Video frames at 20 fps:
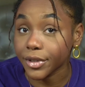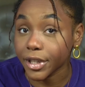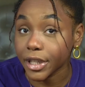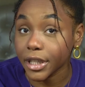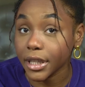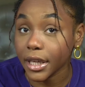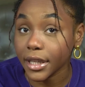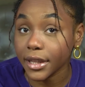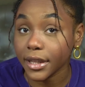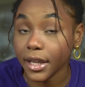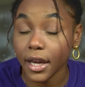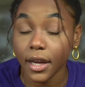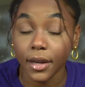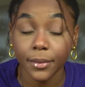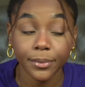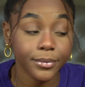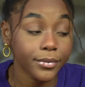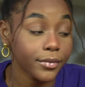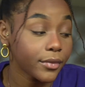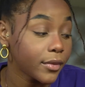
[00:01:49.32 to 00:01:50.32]
really like
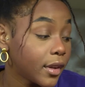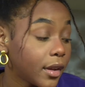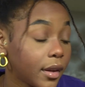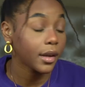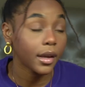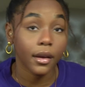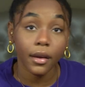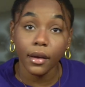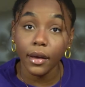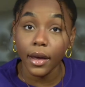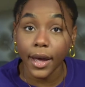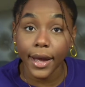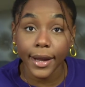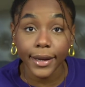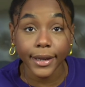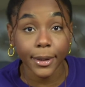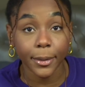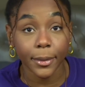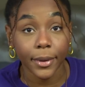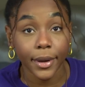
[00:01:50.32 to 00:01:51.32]
that.
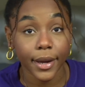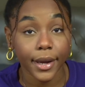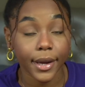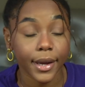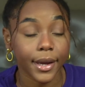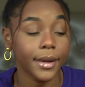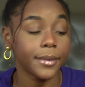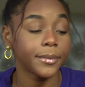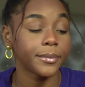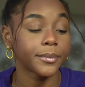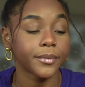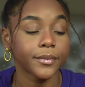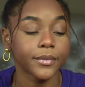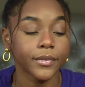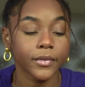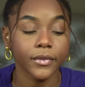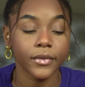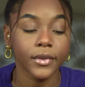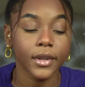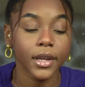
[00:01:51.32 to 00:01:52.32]
Anyway,
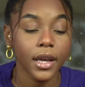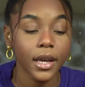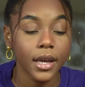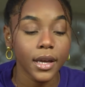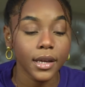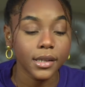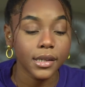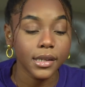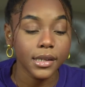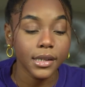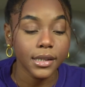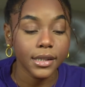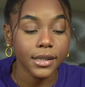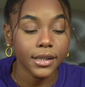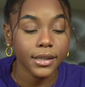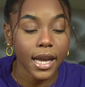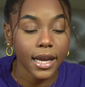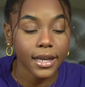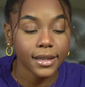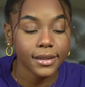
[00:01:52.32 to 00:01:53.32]

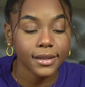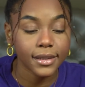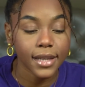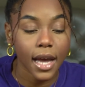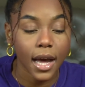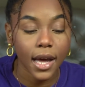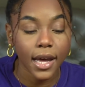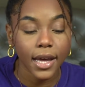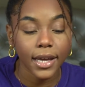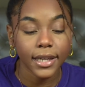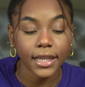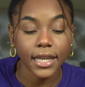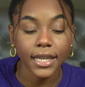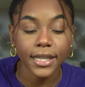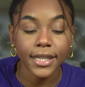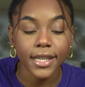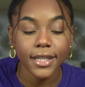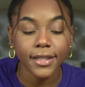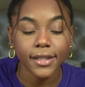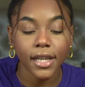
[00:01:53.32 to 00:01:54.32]
next sign
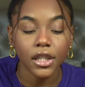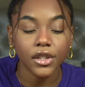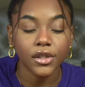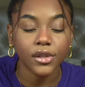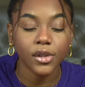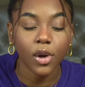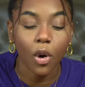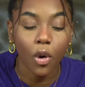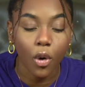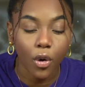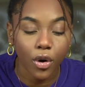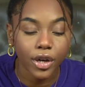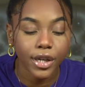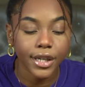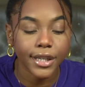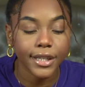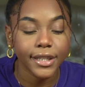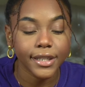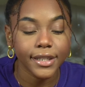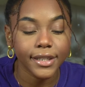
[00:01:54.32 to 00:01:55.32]
is
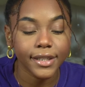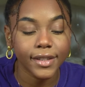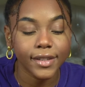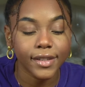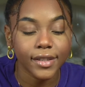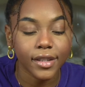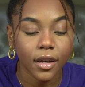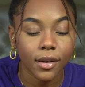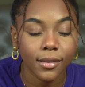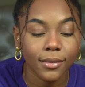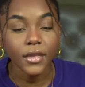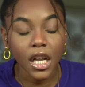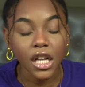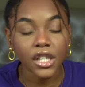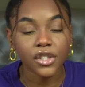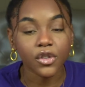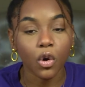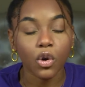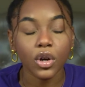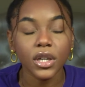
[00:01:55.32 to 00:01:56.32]
Taurus.
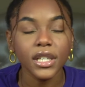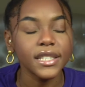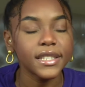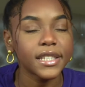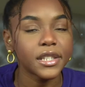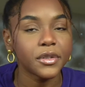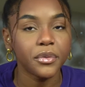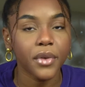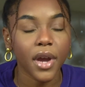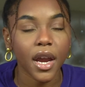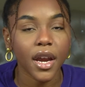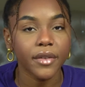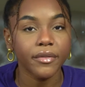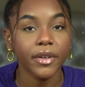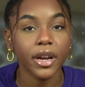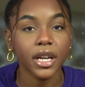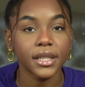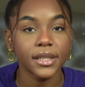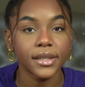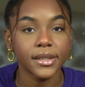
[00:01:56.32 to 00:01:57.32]
Taurus is
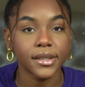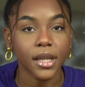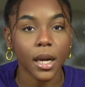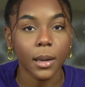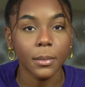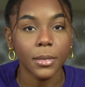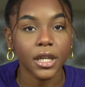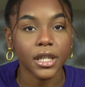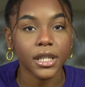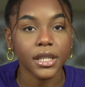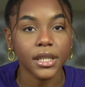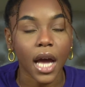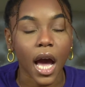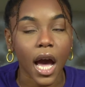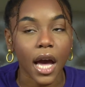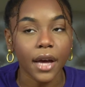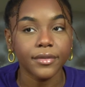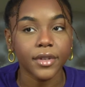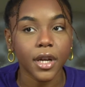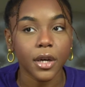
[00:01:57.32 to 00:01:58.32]
very stubborn.
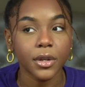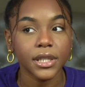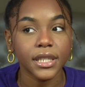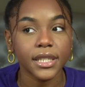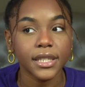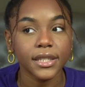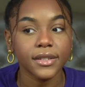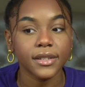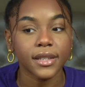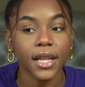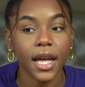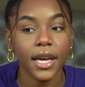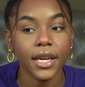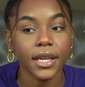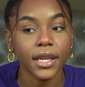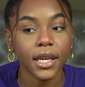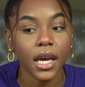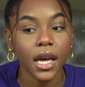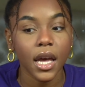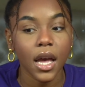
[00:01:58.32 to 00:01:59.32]
I've noticed, like